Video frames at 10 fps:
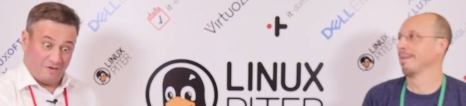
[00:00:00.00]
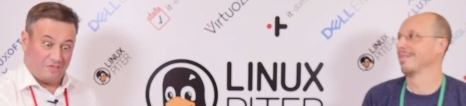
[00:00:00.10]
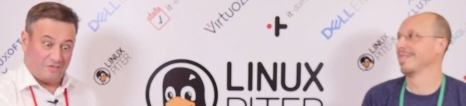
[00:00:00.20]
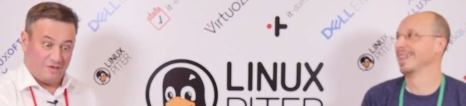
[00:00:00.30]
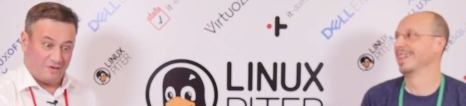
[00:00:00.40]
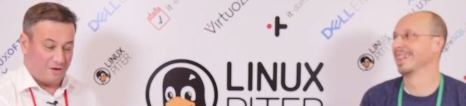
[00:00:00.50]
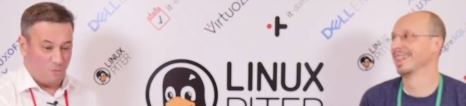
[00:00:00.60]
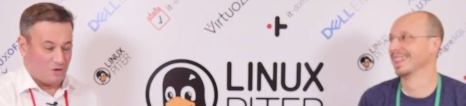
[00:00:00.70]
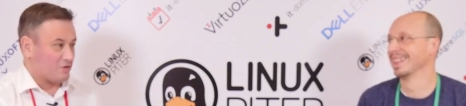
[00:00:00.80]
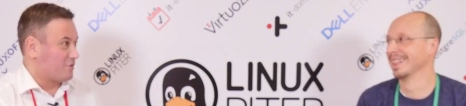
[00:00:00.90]
Speaker 1: great thing. I
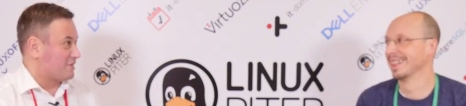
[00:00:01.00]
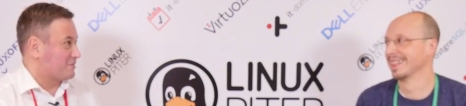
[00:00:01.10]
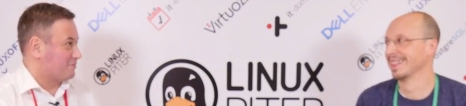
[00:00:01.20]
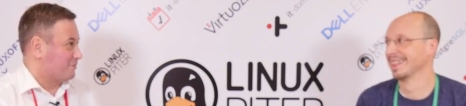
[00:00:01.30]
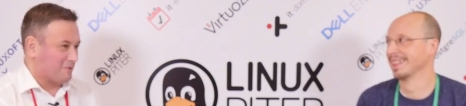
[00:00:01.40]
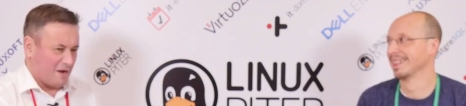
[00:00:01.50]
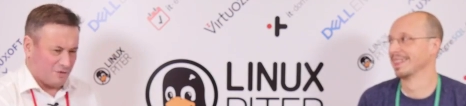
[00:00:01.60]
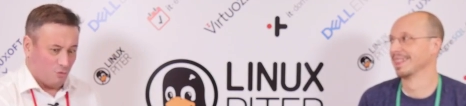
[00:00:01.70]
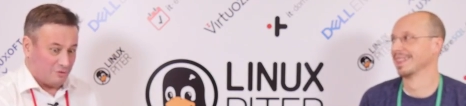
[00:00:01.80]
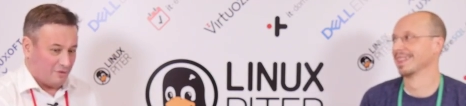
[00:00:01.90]
want this. I
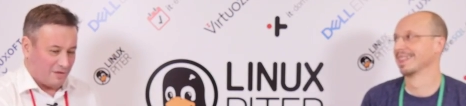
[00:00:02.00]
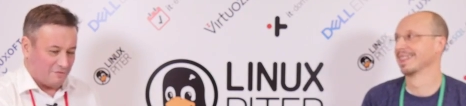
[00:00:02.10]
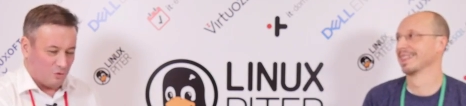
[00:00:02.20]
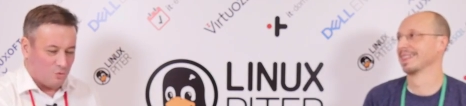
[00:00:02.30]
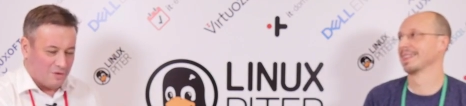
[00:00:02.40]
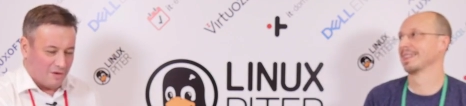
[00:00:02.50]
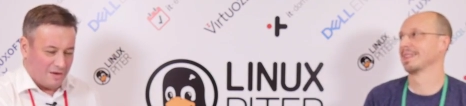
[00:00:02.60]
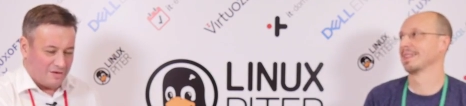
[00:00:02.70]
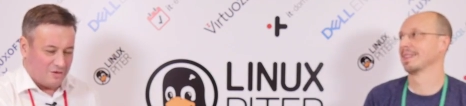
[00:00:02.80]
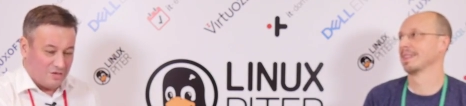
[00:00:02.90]
don't have no
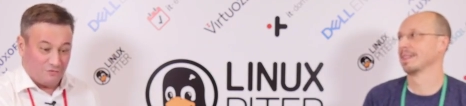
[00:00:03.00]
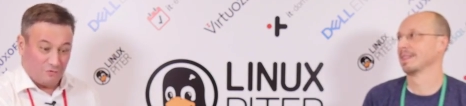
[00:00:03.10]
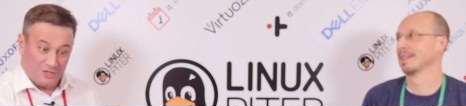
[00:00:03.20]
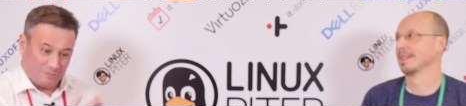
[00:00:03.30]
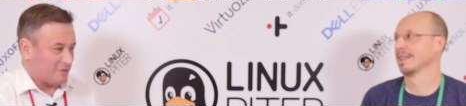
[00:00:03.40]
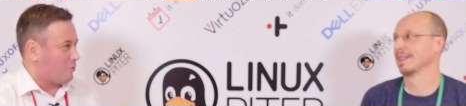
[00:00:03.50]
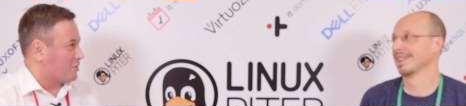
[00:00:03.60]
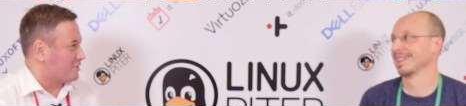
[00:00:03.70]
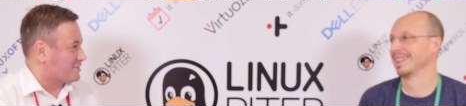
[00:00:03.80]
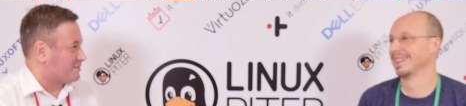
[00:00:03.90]
any need for that, but I
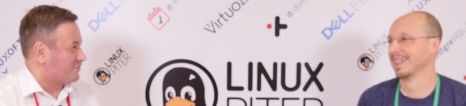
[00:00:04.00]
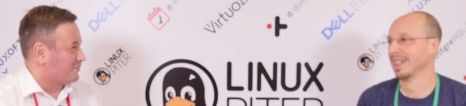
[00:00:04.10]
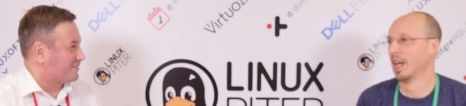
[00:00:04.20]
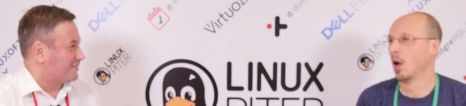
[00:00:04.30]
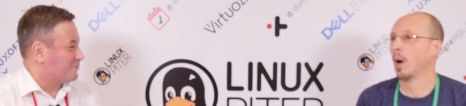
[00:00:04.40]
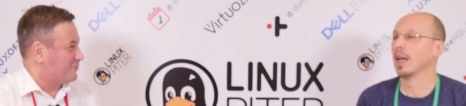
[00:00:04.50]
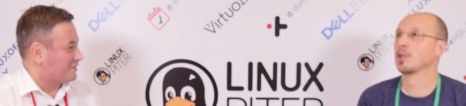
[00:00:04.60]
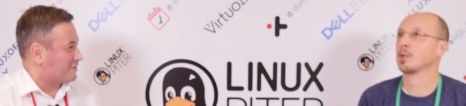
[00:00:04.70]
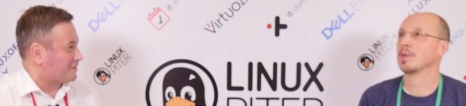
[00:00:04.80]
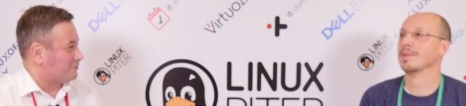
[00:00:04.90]
want this. Well,
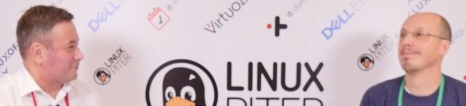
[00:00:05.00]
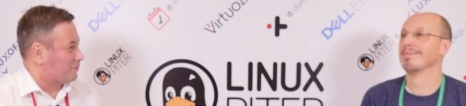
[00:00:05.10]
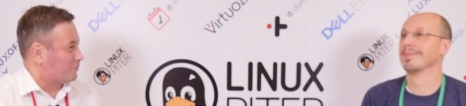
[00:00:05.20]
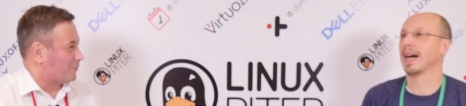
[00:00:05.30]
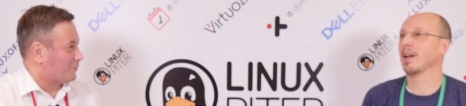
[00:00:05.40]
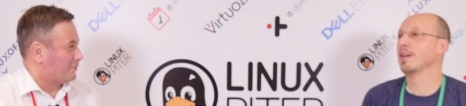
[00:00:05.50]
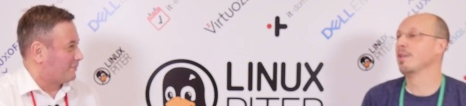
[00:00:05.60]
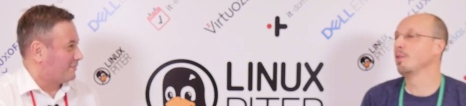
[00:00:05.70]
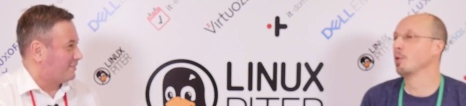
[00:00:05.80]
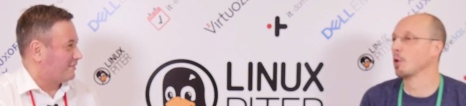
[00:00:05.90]
Whatever.
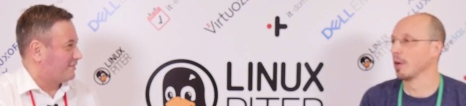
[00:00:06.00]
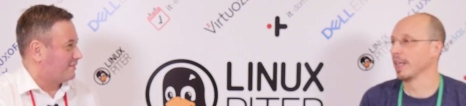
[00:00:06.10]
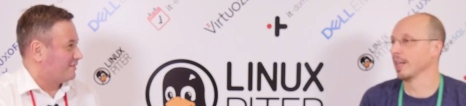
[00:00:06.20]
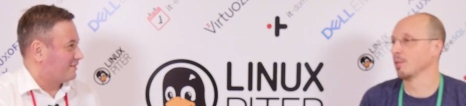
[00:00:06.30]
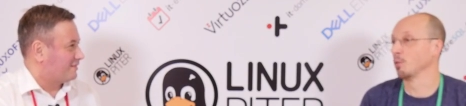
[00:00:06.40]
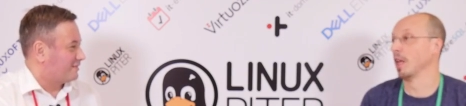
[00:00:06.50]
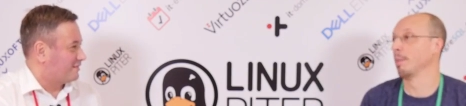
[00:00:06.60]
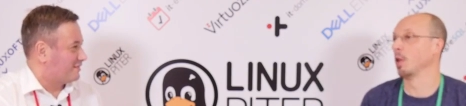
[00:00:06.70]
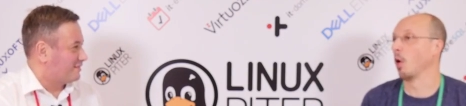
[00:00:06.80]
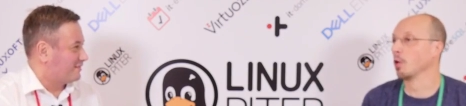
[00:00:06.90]
Speaker 2: If you look, uh, yeah, today I
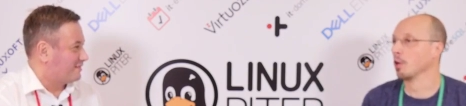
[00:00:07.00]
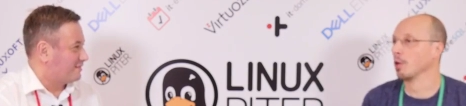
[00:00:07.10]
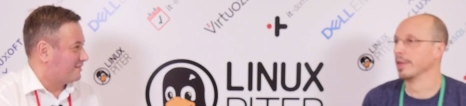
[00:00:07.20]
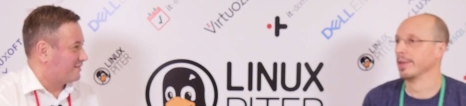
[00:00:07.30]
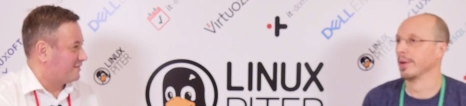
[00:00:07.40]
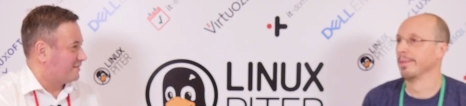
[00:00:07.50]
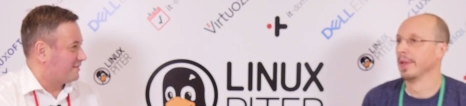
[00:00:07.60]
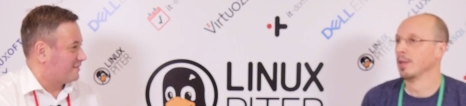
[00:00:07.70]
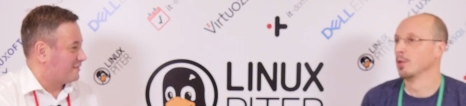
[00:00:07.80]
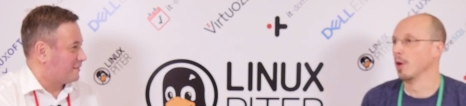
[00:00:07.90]
mean all the you know
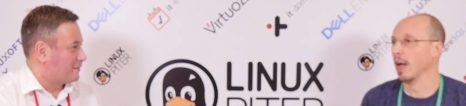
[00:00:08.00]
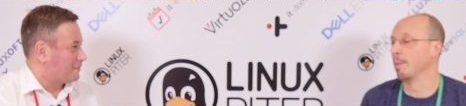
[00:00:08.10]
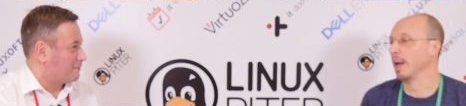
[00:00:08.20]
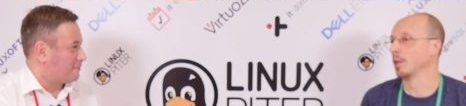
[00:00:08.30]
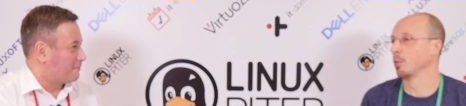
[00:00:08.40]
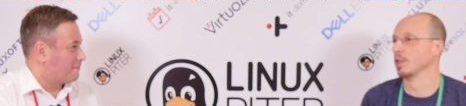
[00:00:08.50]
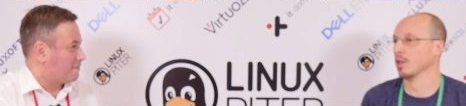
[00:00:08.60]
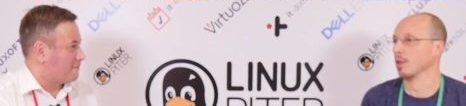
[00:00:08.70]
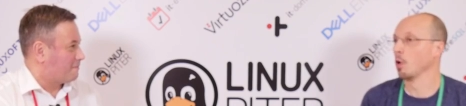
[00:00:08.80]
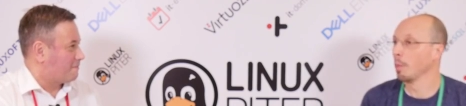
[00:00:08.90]
the helmet with
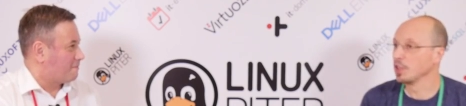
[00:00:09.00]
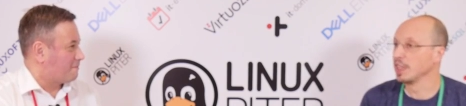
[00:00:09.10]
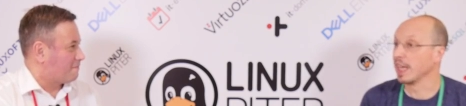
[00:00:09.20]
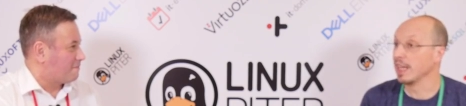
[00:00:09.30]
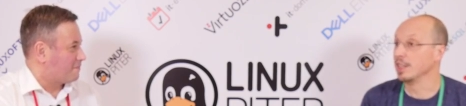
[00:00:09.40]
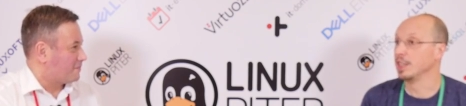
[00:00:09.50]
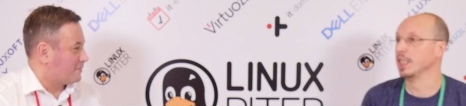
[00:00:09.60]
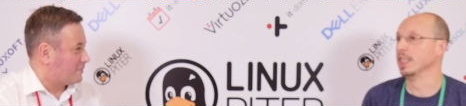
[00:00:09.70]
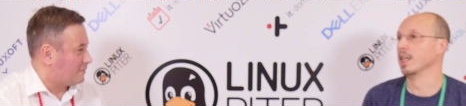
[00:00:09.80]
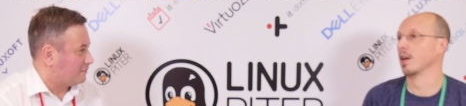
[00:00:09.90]
uh, augmented
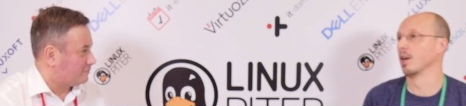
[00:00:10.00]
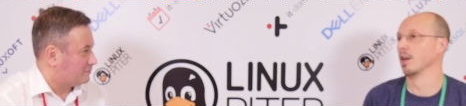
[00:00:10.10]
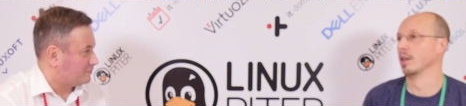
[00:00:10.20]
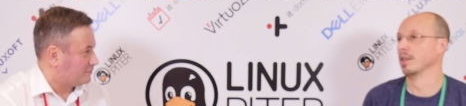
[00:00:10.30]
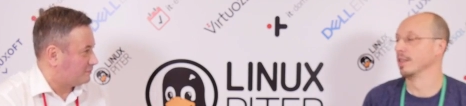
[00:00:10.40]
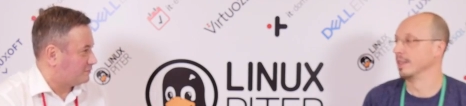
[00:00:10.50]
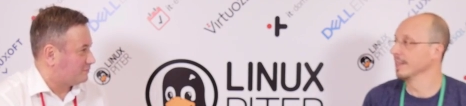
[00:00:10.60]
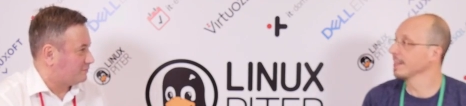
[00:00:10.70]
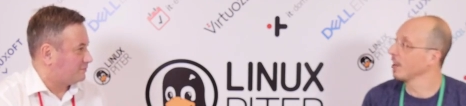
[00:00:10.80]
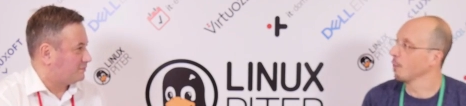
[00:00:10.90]
reality or uh,
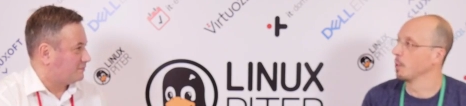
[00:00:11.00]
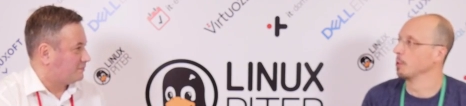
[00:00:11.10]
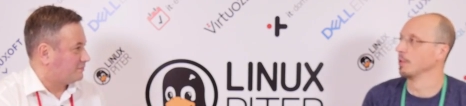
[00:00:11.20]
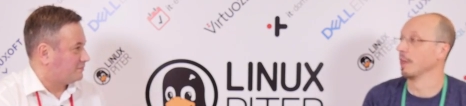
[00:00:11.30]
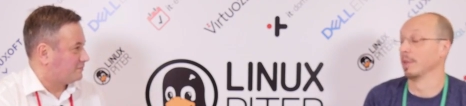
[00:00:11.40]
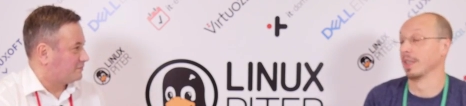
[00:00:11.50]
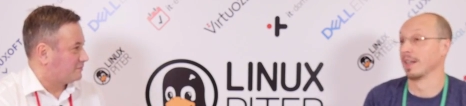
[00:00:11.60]
this kind of product. I mean,